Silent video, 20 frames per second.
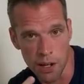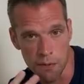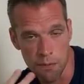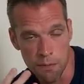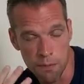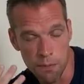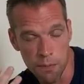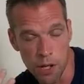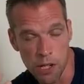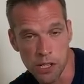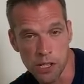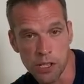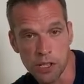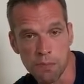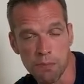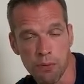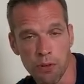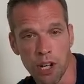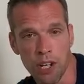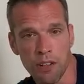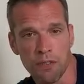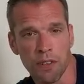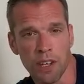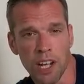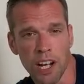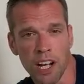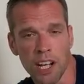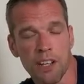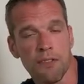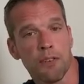most
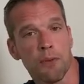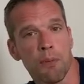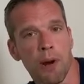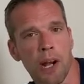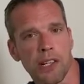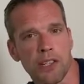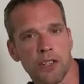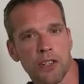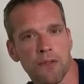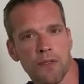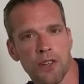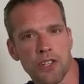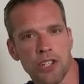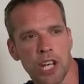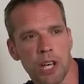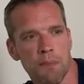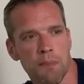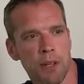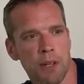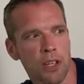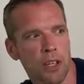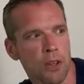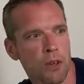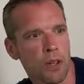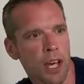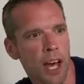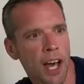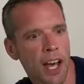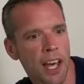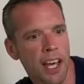prolifically for Practical Fishkeeping
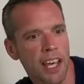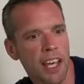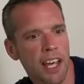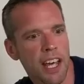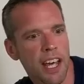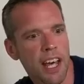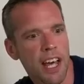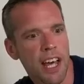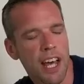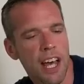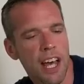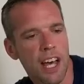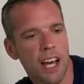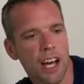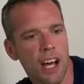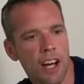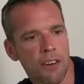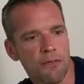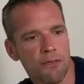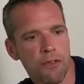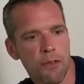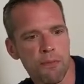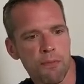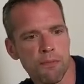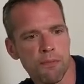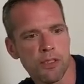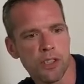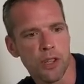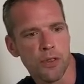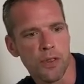UK,
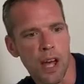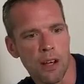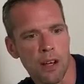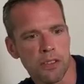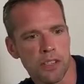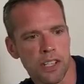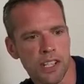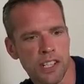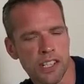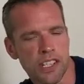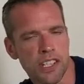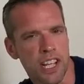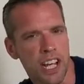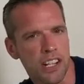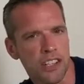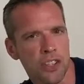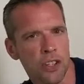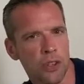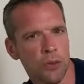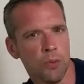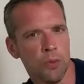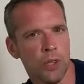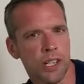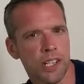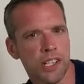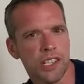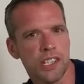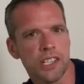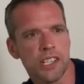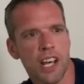from 2006
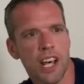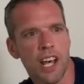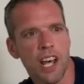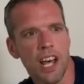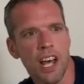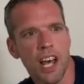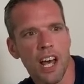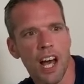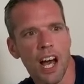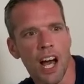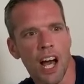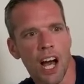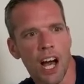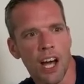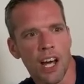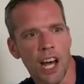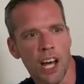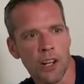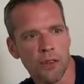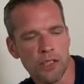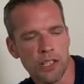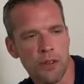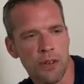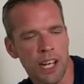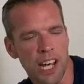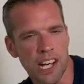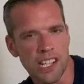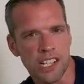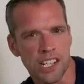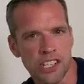onwards. And I was doing it
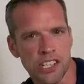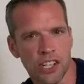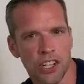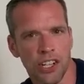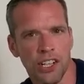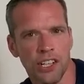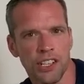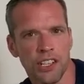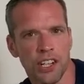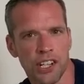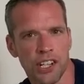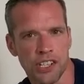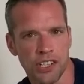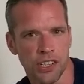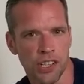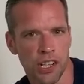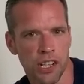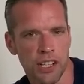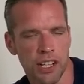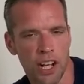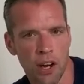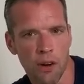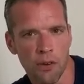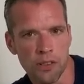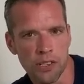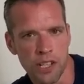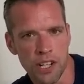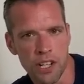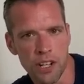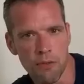as a side hustle. I
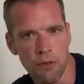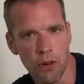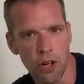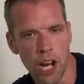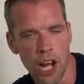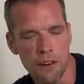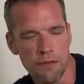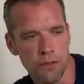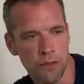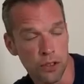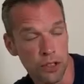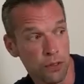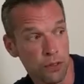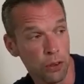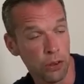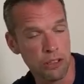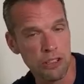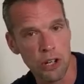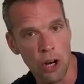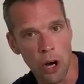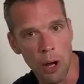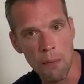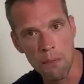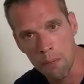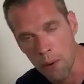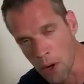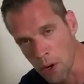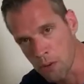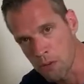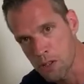was in the Royal Air Force full time,
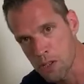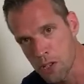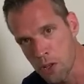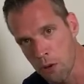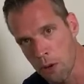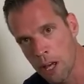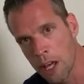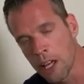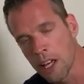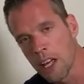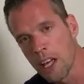but I was doing